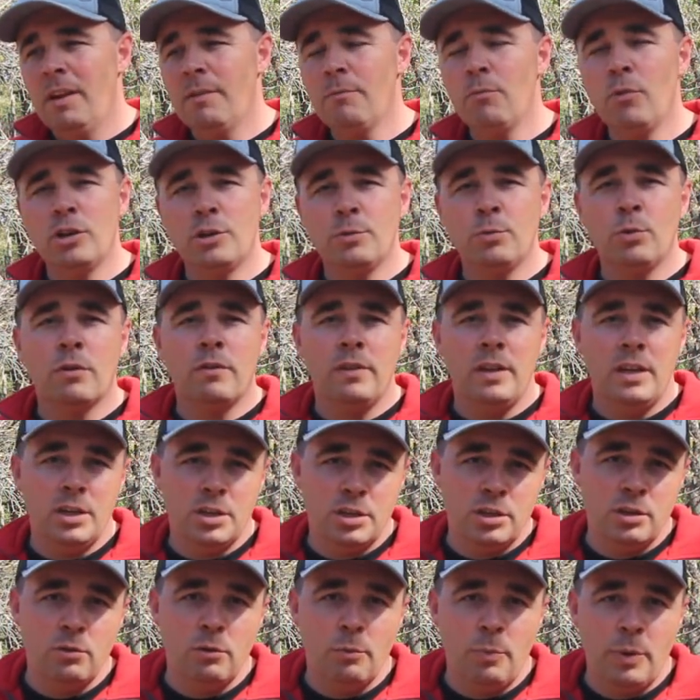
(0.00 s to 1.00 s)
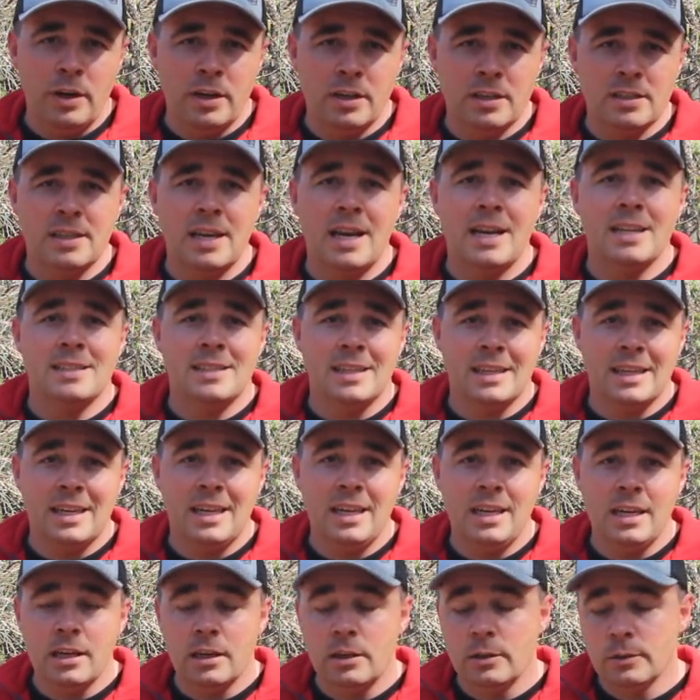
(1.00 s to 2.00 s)
much more of an issue with parasites than
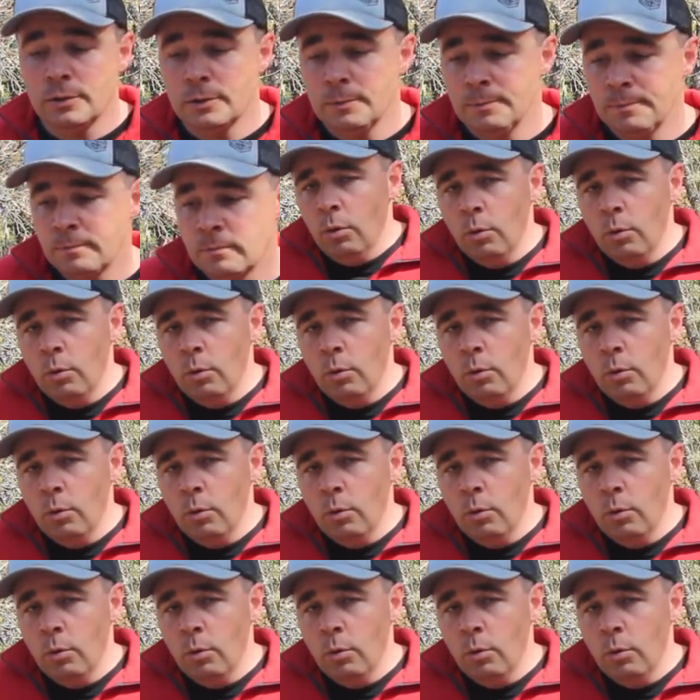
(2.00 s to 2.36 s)
Kikos.